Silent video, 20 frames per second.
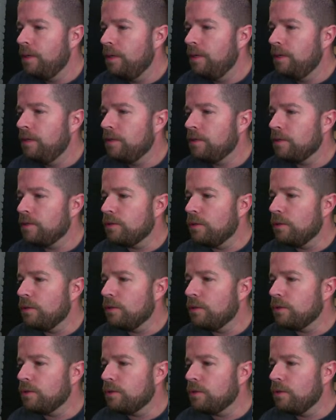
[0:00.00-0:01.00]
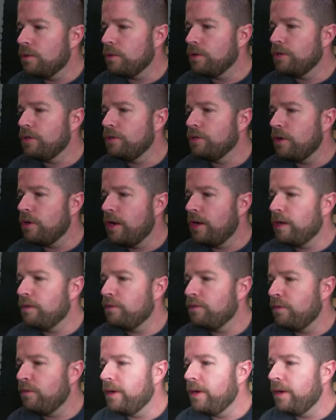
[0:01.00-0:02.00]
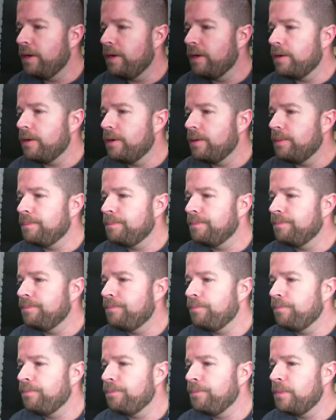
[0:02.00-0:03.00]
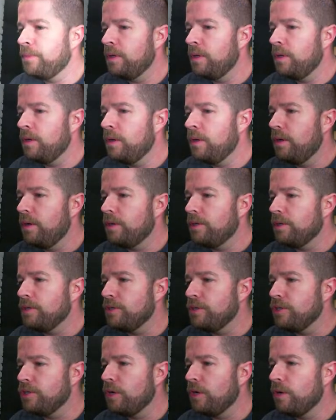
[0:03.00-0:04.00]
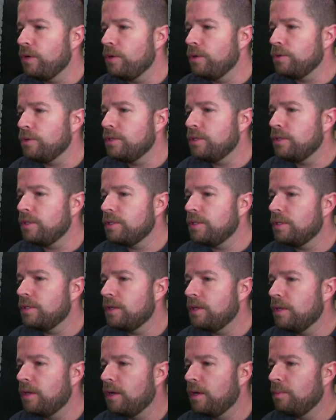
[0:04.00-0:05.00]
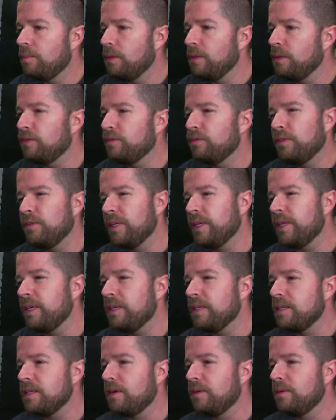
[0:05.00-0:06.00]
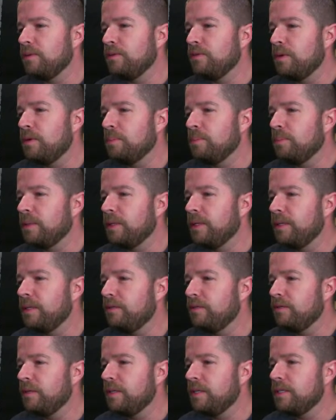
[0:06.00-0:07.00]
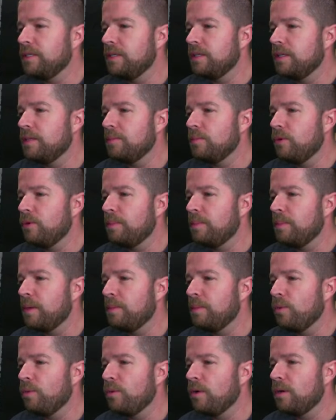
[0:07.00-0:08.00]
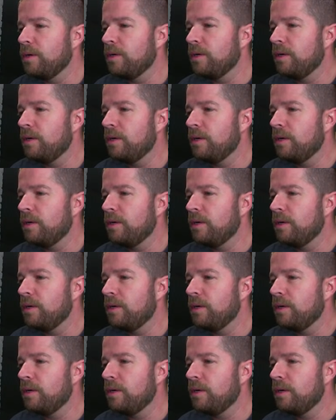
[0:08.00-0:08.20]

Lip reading: So Scorching Dragonfire, Joust, couple of Flings. I don't know if I'll play the Flings at this point. Maybe one.